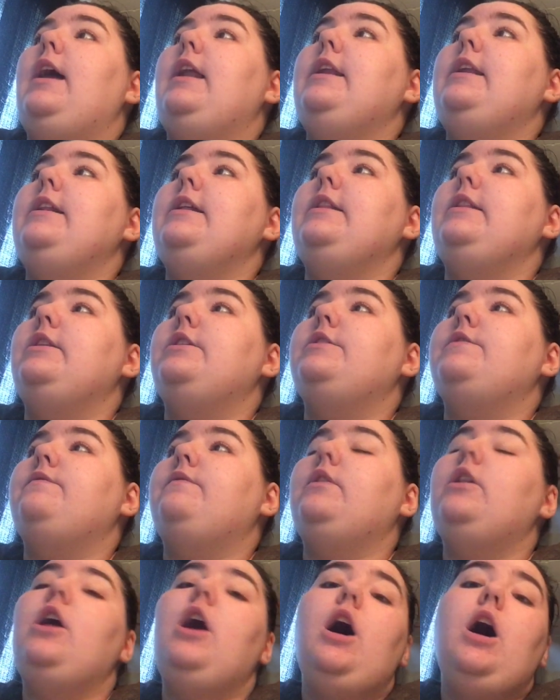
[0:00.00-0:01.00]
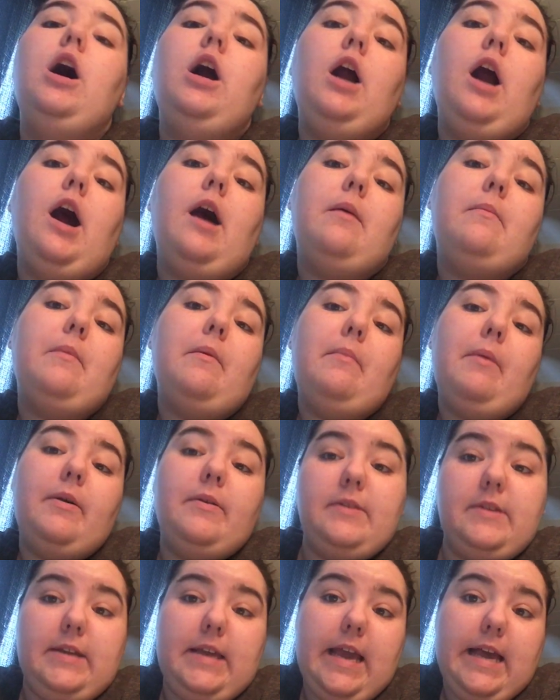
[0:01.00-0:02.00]
editing this vlog. I'm
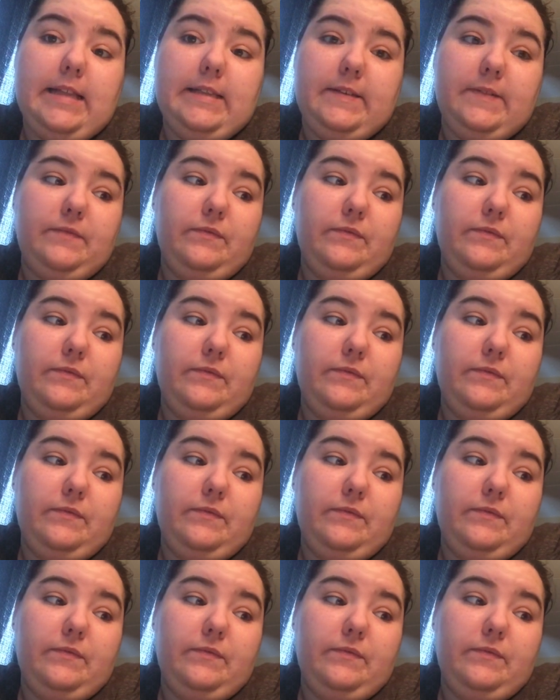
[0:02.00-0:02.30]
about to get